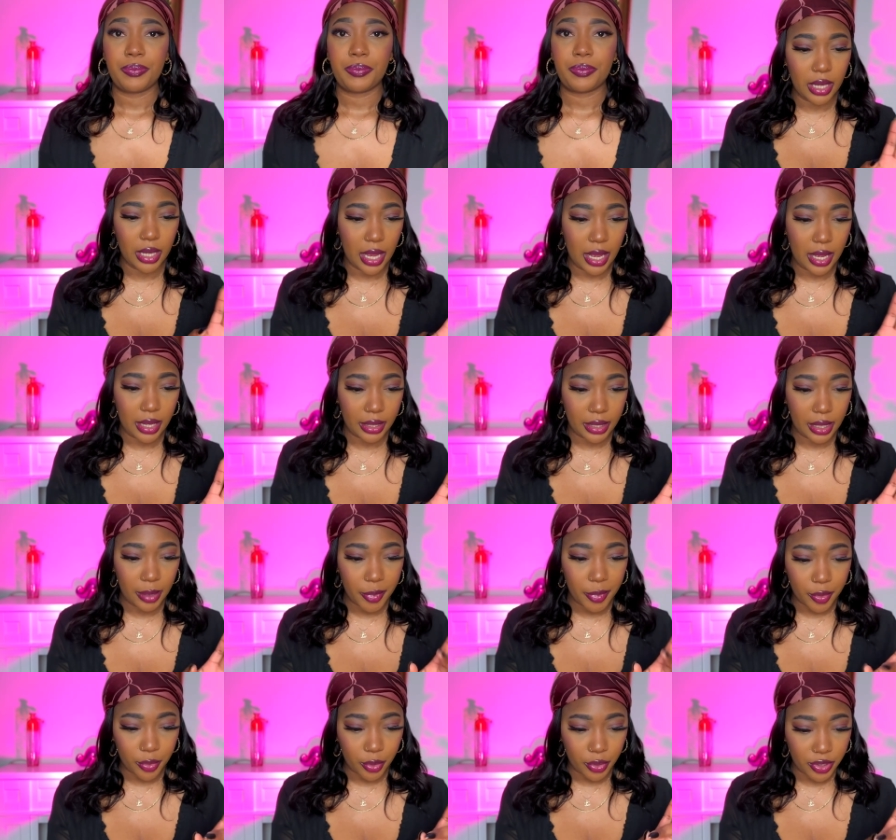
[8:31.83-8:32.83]
I came
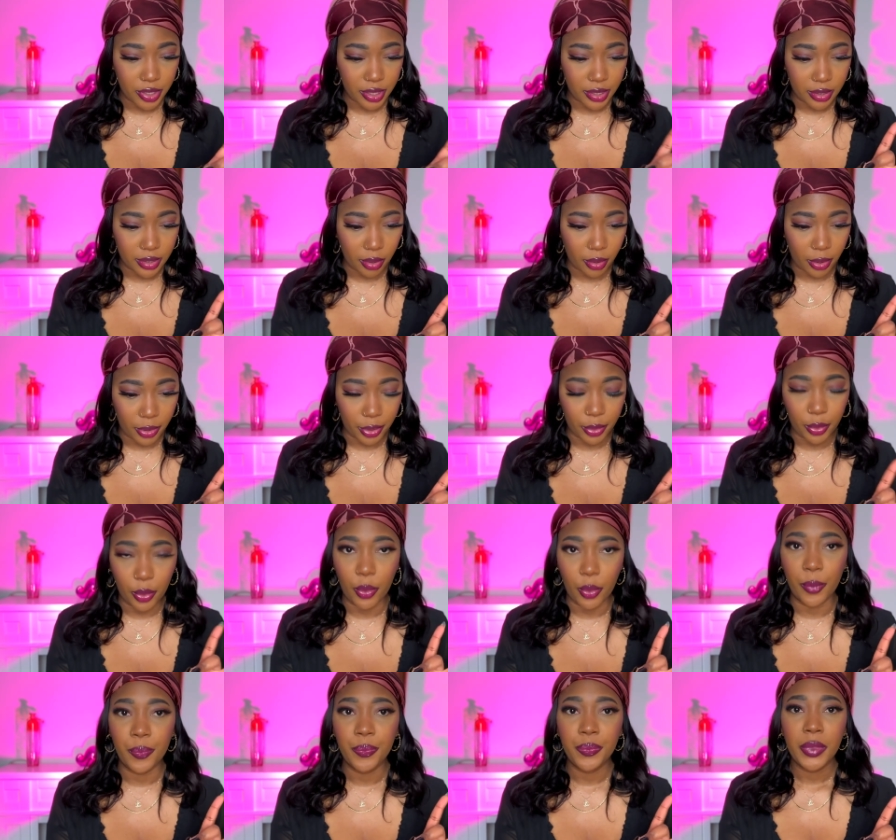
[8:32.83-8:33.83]
across this
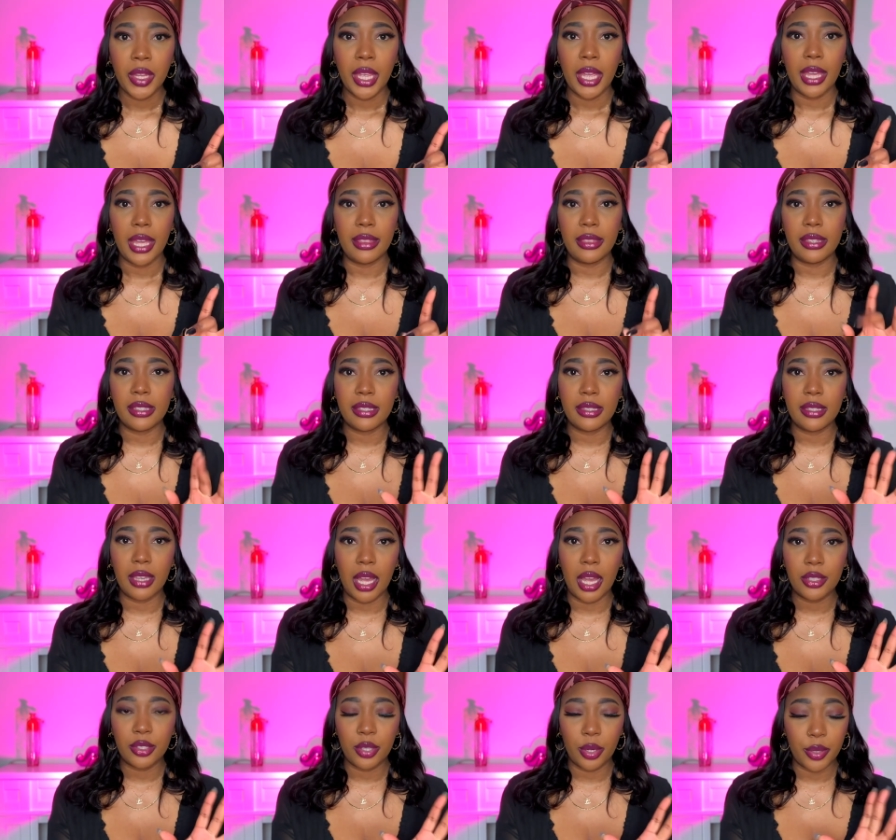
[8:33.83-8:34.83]
article and this
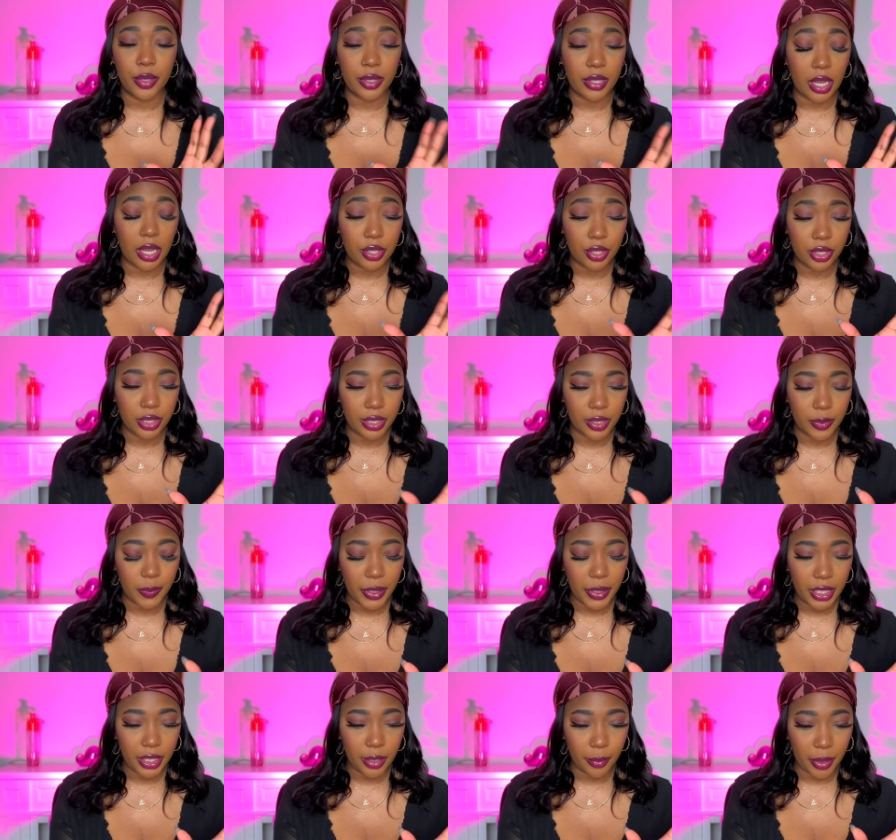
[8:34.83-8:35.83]
doctor is actually
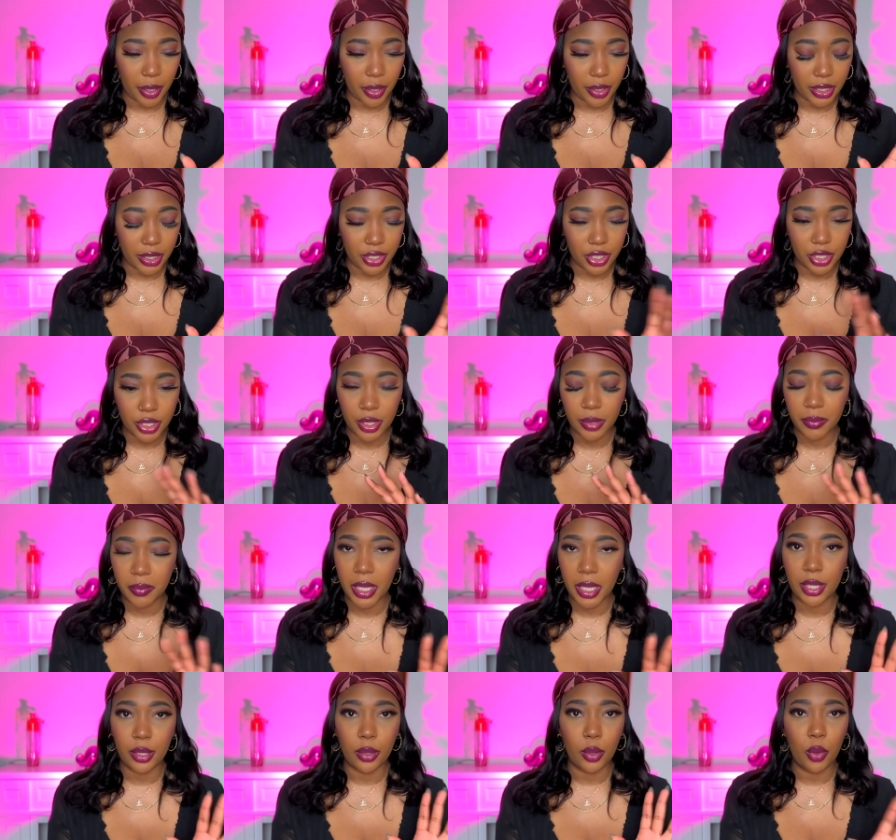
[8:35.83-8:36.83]
speaking about it. She
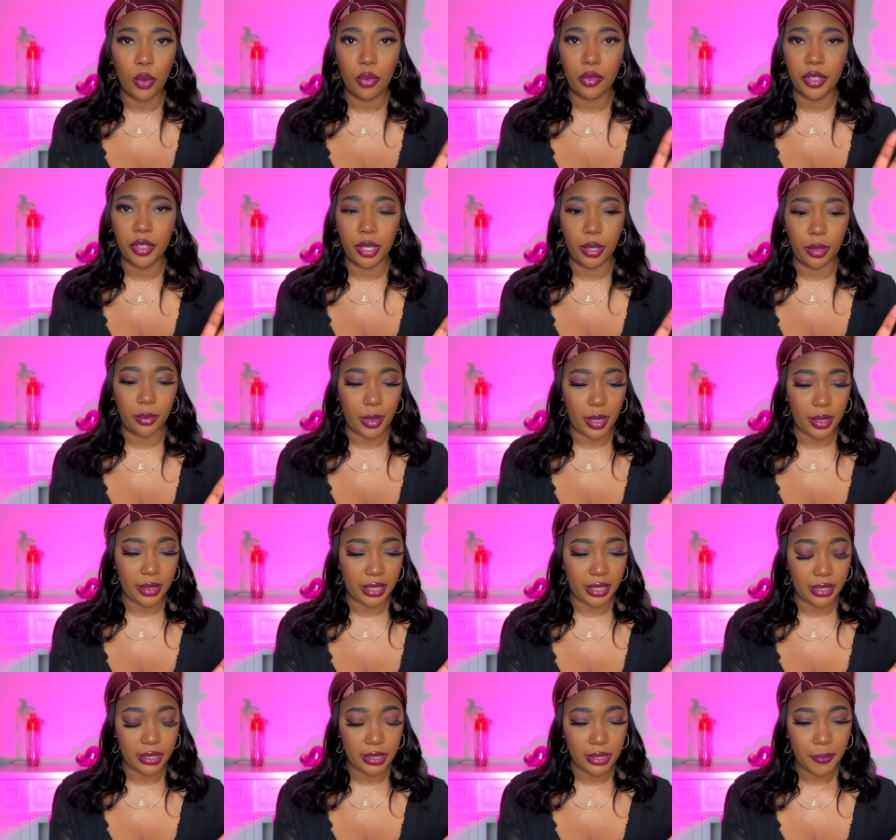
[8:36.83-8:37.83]
made a whole video about
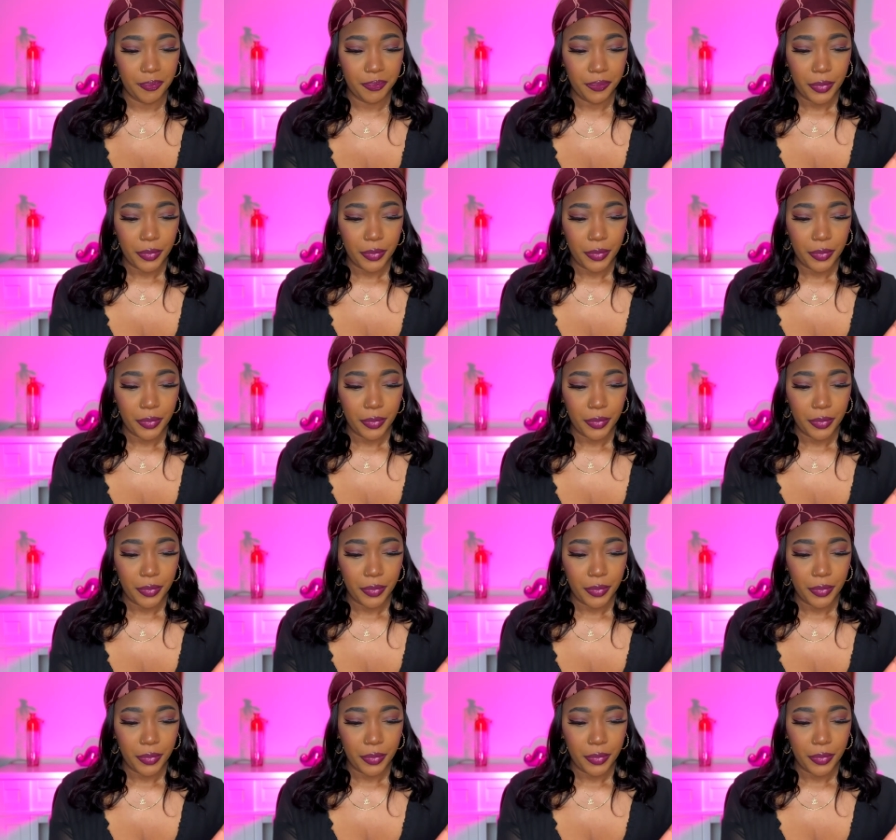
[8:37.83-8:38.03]
this.